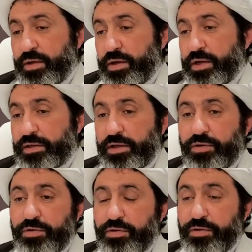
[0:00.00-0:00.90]
Let
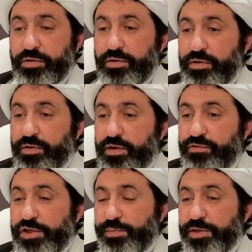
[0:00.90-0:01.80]
alone if
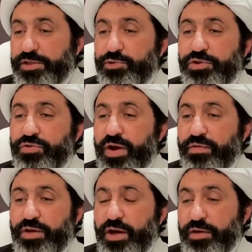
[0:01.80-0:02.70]
this person who is
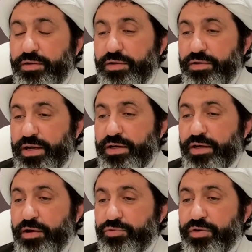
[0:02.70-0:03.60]
driving, learning
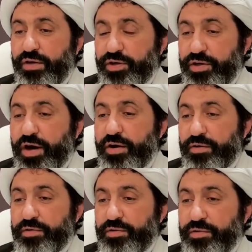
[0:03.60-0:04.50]
how to drive a car,
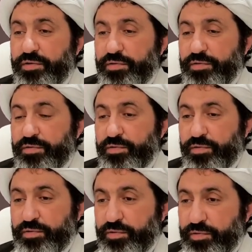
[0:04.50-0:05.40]

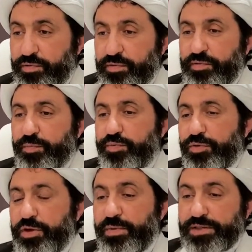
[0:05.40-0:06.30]
we
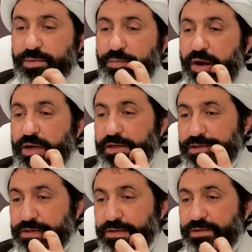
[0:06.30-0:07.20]
put him as a
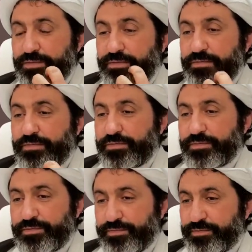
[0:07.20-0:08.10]
pilot.
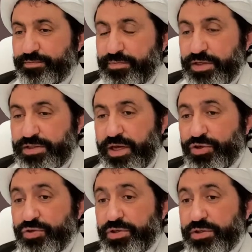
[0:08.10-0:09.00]
It's
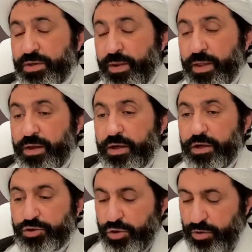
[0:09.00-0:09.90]
dangerous.
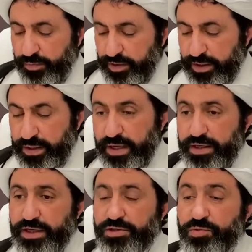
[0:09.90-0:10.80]
So, in any
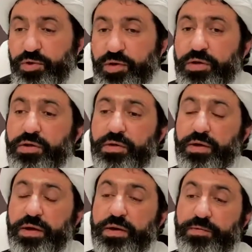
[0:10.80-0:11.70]
case,
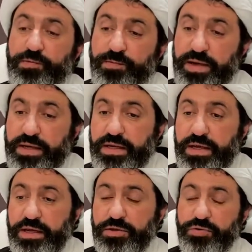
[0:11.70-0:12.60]
we
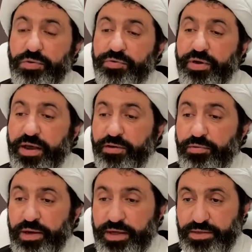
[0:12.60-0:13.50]
need to
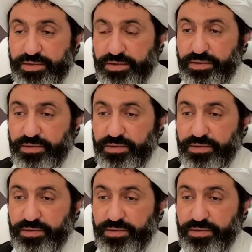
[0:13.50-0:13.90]
regulate